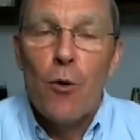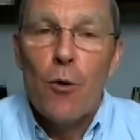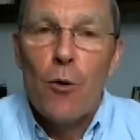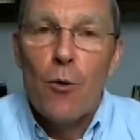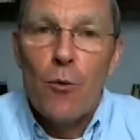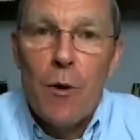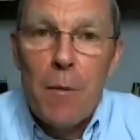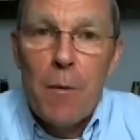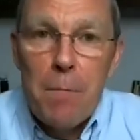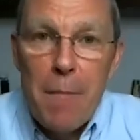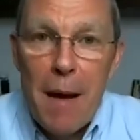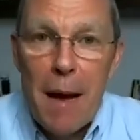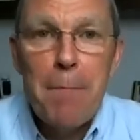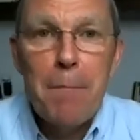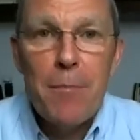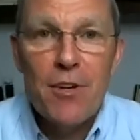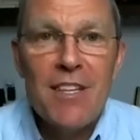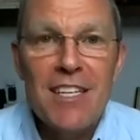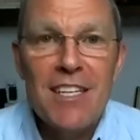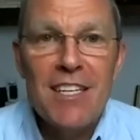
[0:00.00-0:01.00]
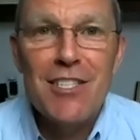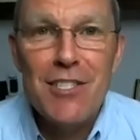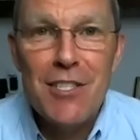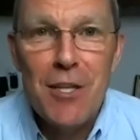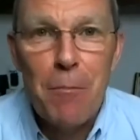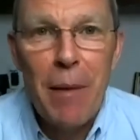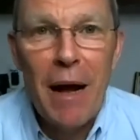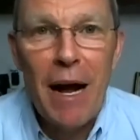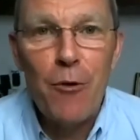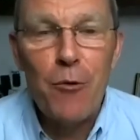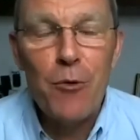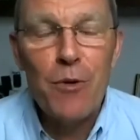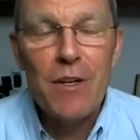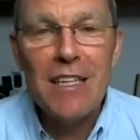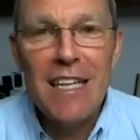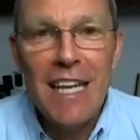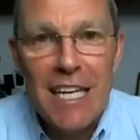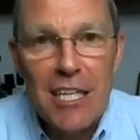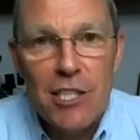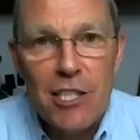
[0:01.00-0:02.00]
Remember, this is about
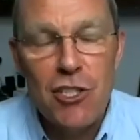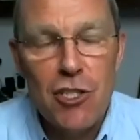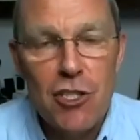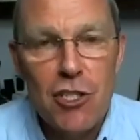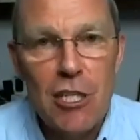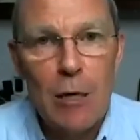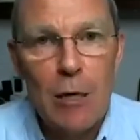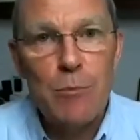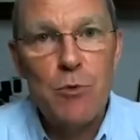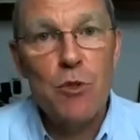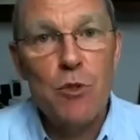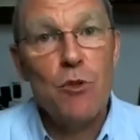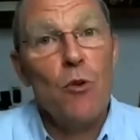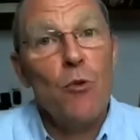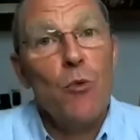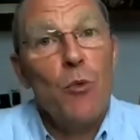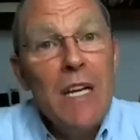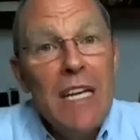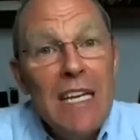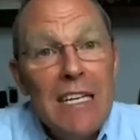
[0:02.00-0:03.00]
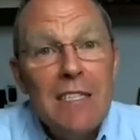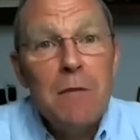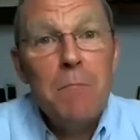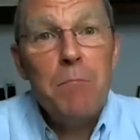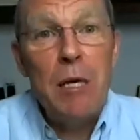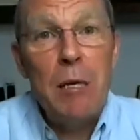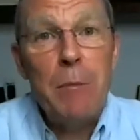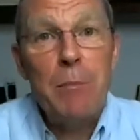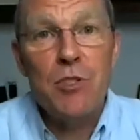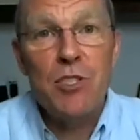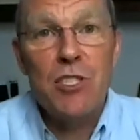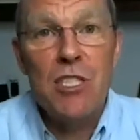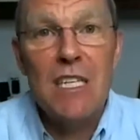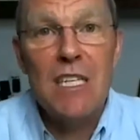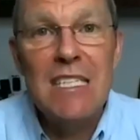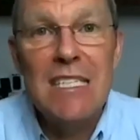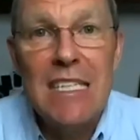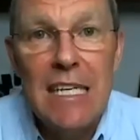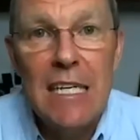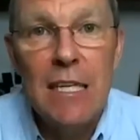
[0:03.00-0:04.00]
relationships. The reason people
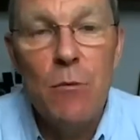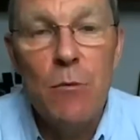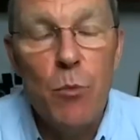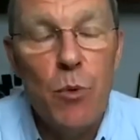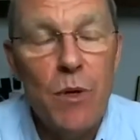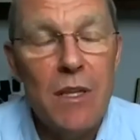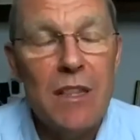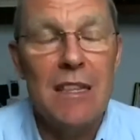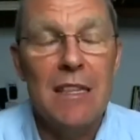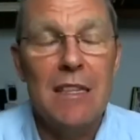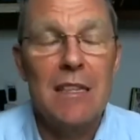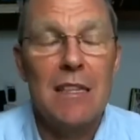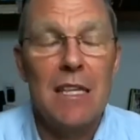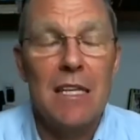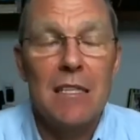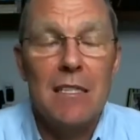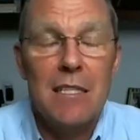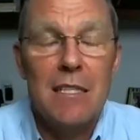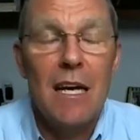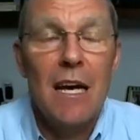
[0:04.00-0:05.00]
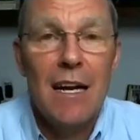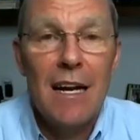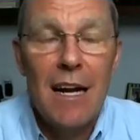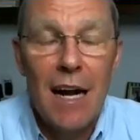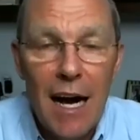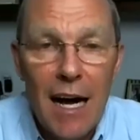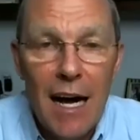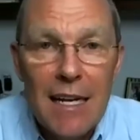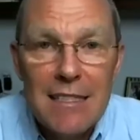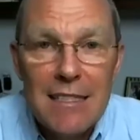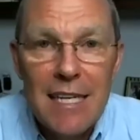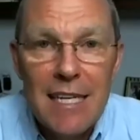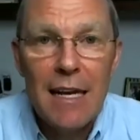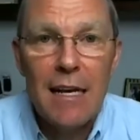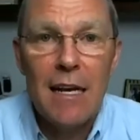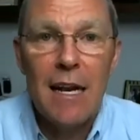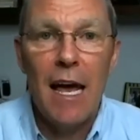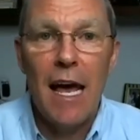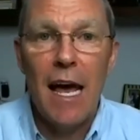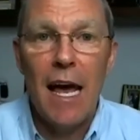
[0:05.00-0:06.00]
succeed with this
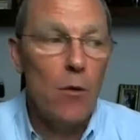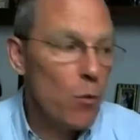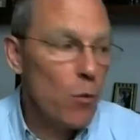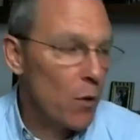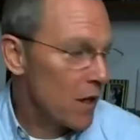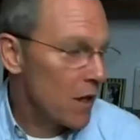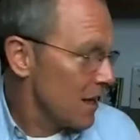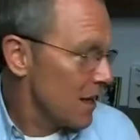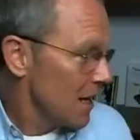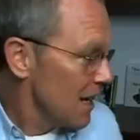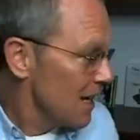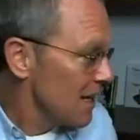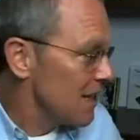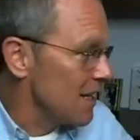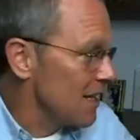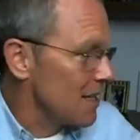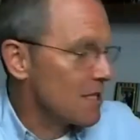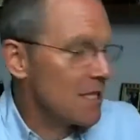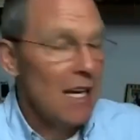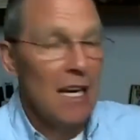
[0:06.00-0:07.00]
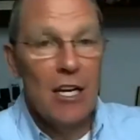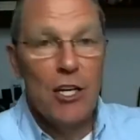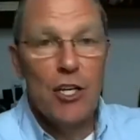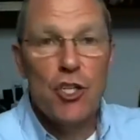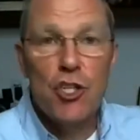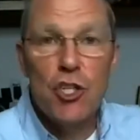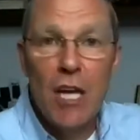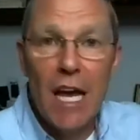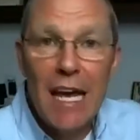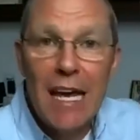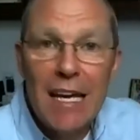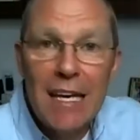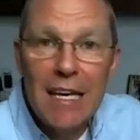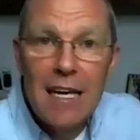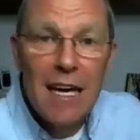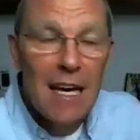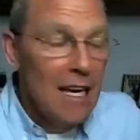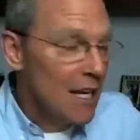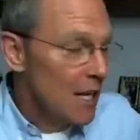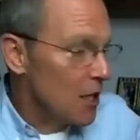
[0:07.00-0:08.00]
content and with this shake
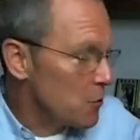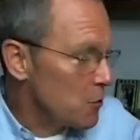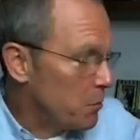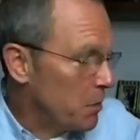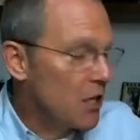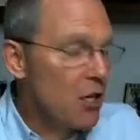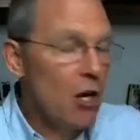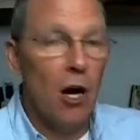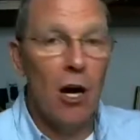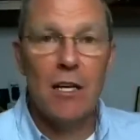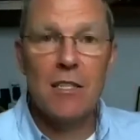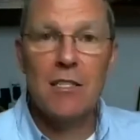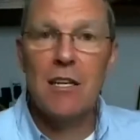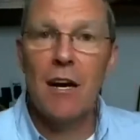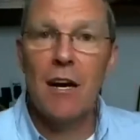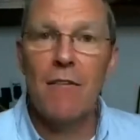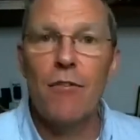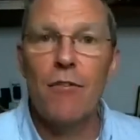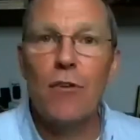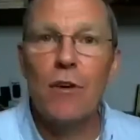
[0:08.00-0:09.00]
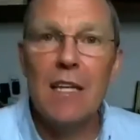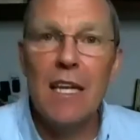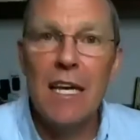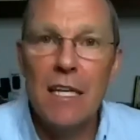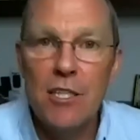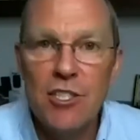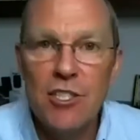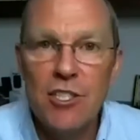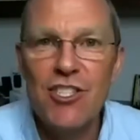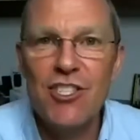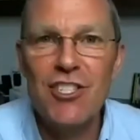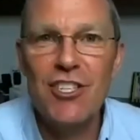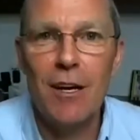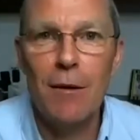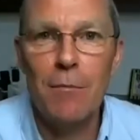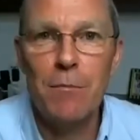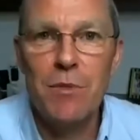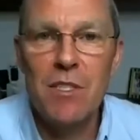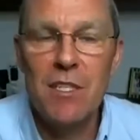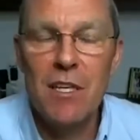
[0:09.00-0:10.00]
is because of
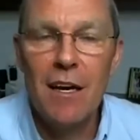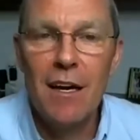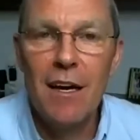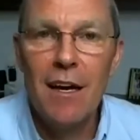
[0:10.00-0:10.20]
relationships.